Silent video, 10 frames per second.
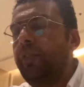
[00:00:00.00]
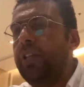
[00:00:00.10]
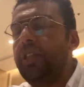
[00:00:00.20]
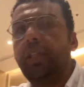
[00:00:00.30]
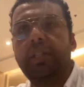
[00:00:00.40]

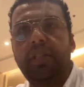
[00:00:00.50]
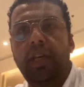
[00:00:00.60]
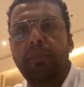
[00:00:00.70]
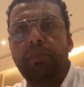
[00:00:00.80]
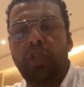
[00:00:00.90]
facing the
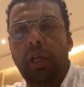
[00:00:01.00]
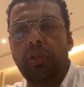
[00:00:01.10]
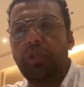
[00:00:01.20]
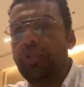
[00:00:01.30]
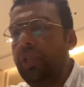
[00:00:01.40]
same
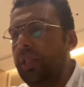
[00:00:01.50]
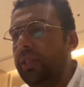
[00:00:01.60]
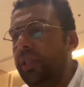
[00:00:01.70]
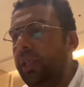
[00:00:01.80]
challenges as